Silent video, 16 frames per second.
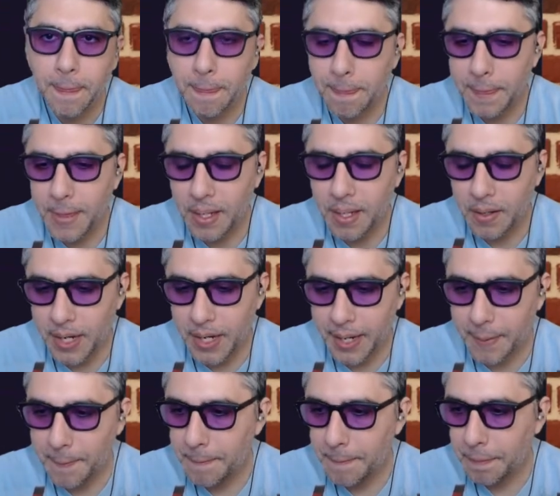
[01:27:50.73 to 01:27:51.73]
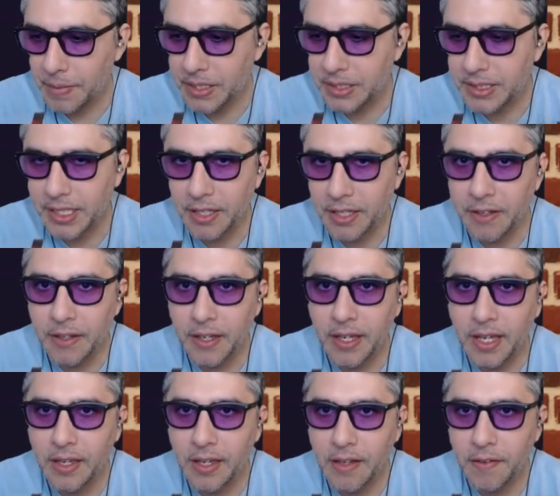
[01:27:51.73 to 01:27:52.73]
All right. Let's see
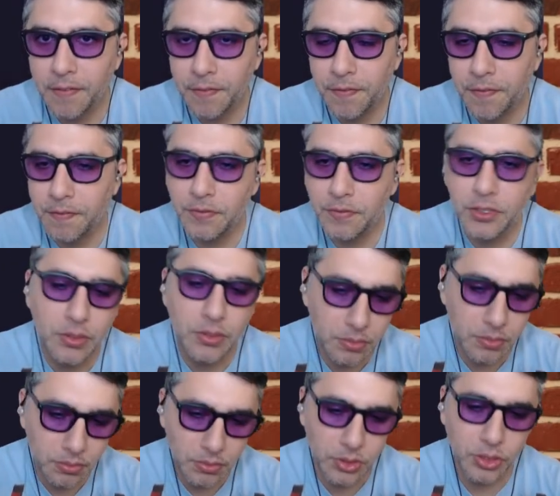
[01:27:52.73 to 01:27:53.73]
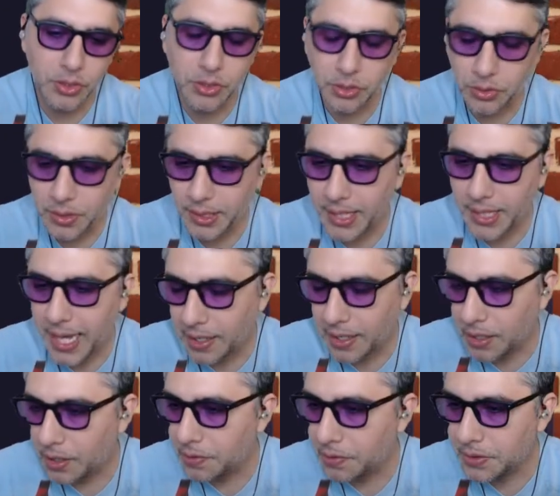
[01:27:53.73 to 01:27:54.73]
if just doing that
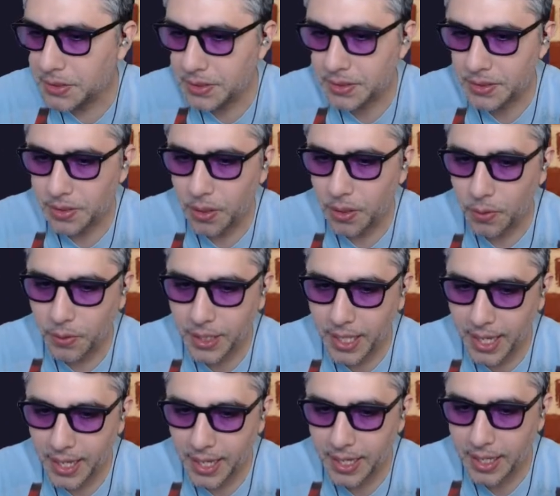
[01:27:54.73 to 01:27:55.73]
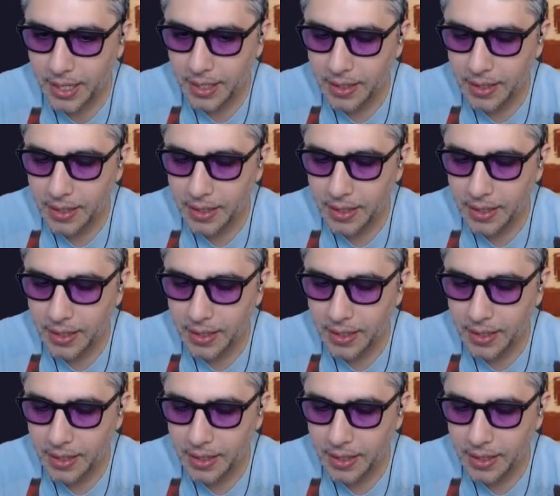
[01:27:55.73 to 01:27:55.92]
alone's okay.